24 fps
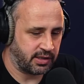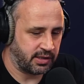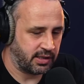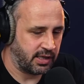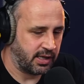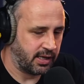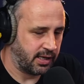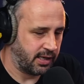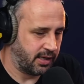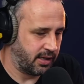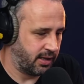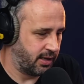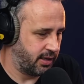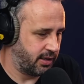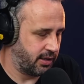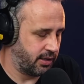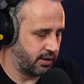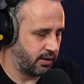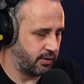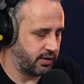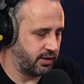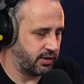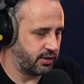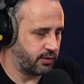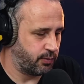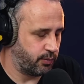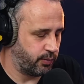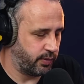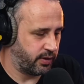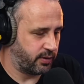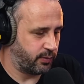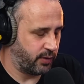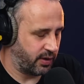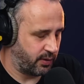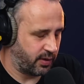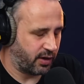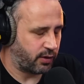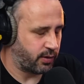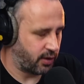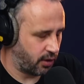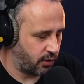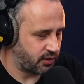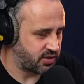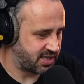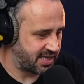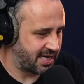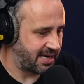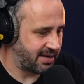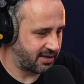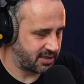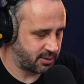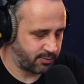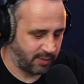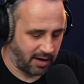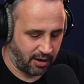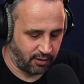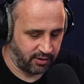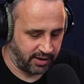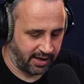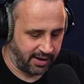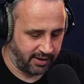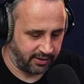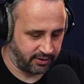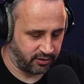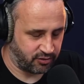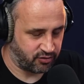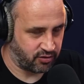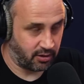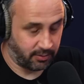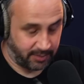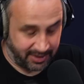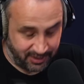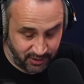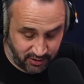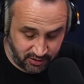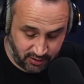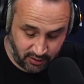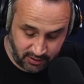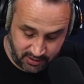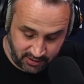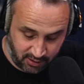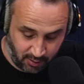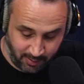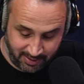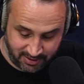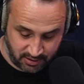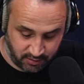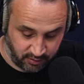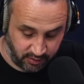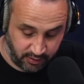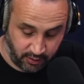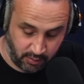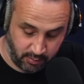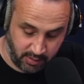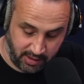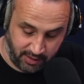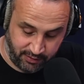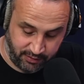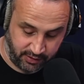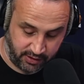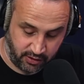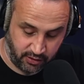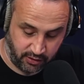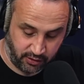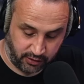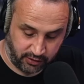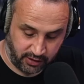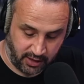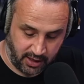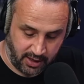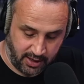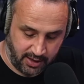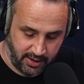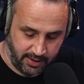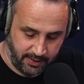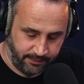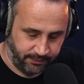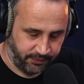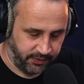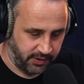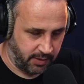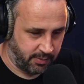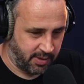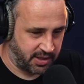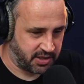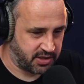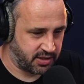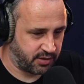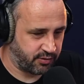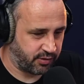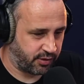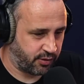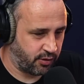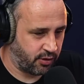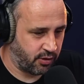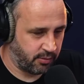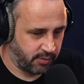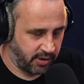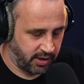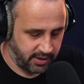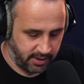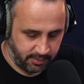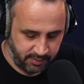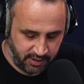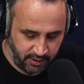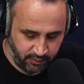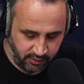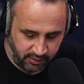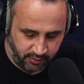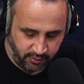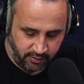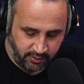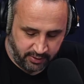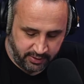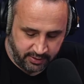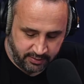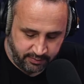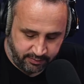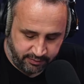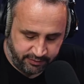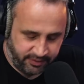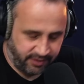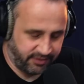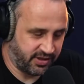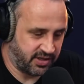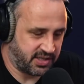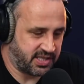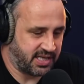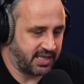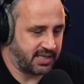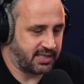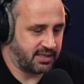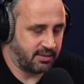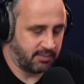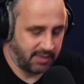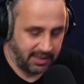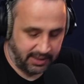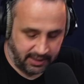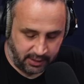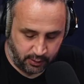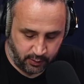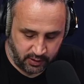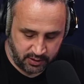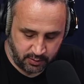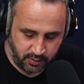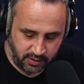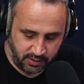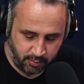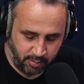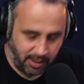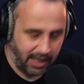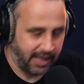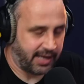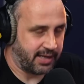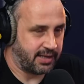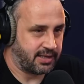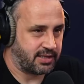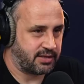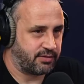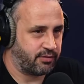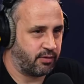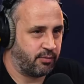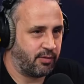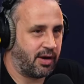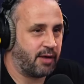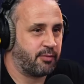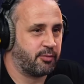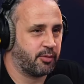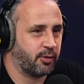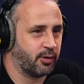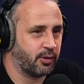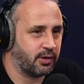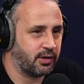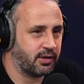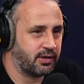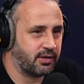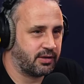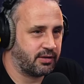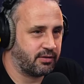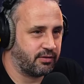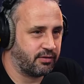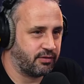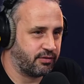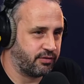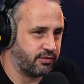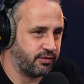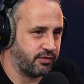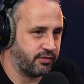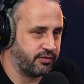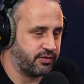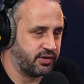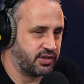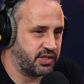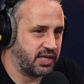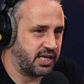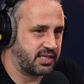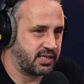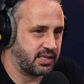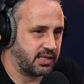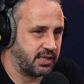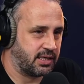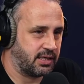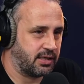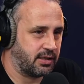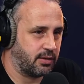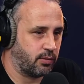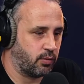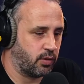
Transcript: And, we could all see it spiralling out of control. I mean, just to go back to the recruitment, if I could. You mentioned the recruitment. I mean, you recruited 50 or 60 million quid's worth of players from Red Bull for Jesse.